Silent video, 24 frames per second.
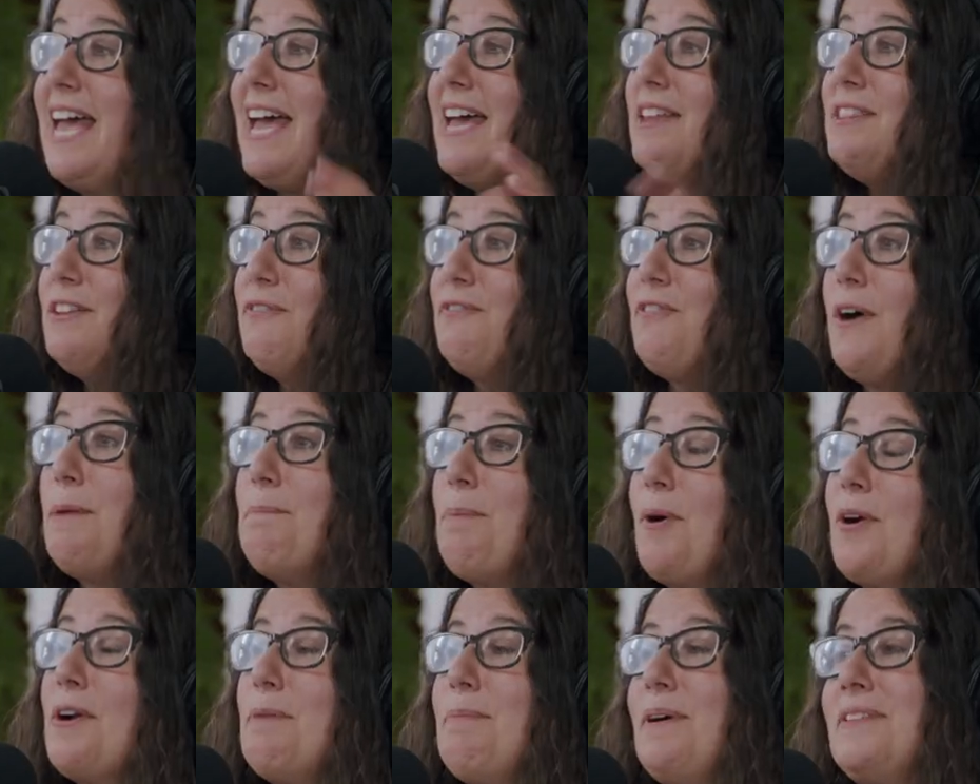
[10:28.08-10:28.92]
then the fun
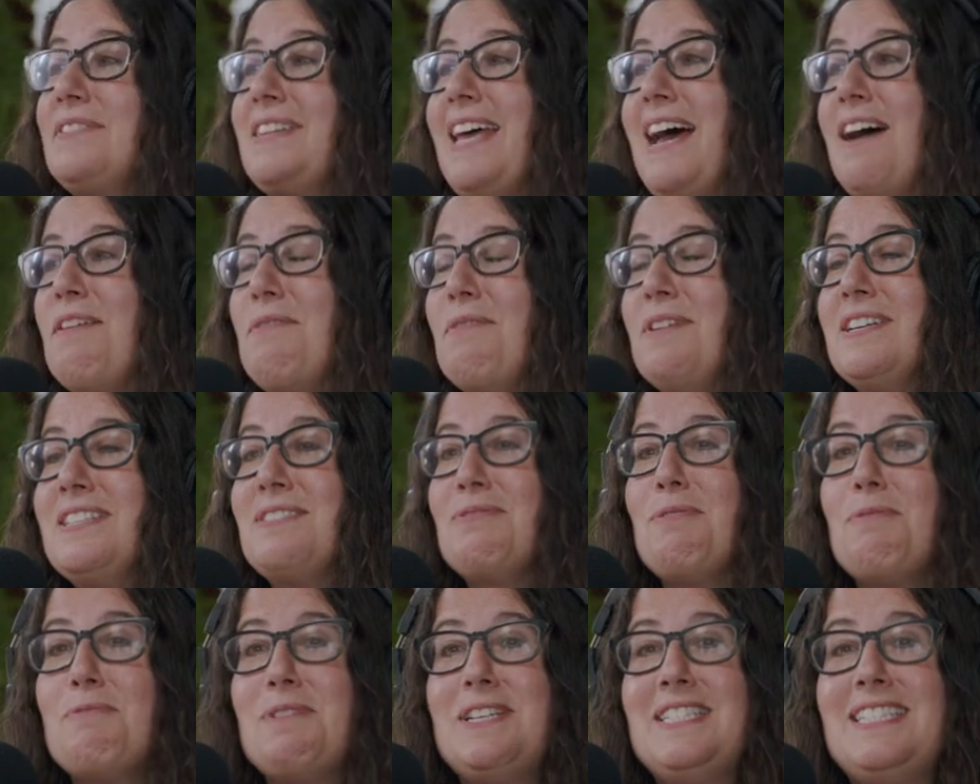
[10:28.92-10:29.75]
part about that
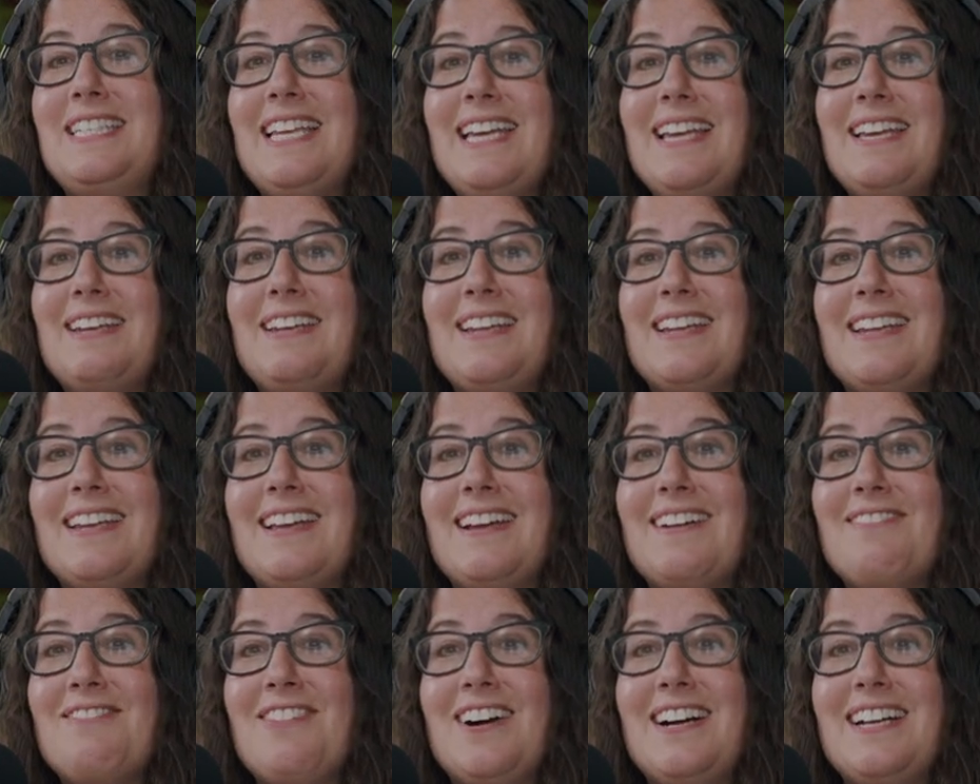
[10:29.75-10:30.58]
was what we did
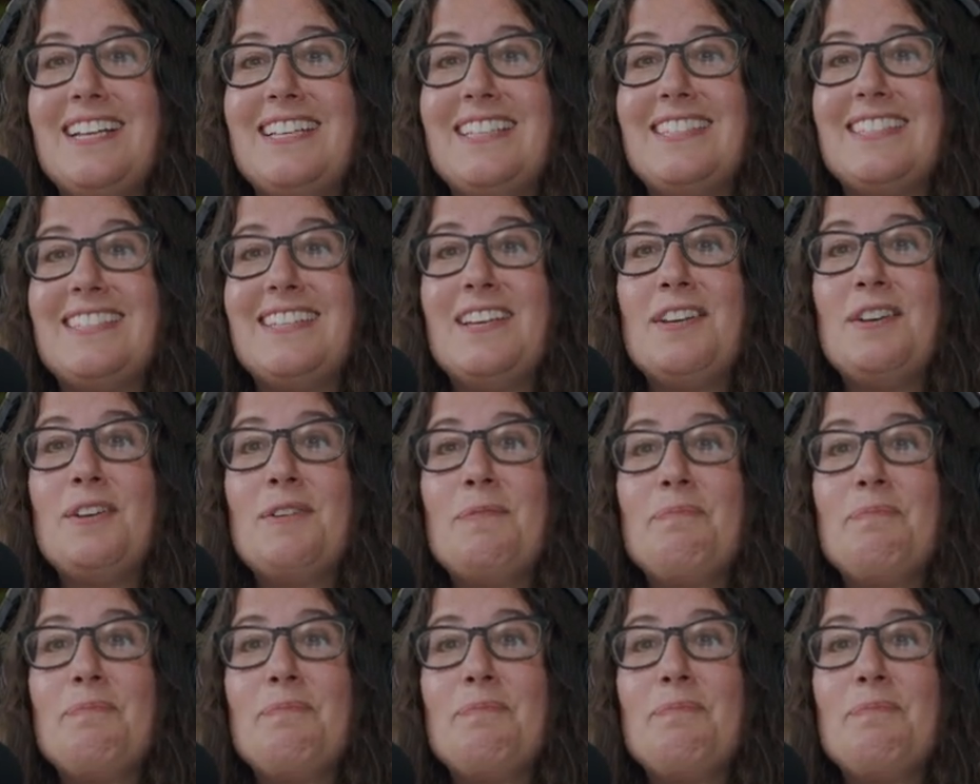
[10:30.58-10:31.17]
was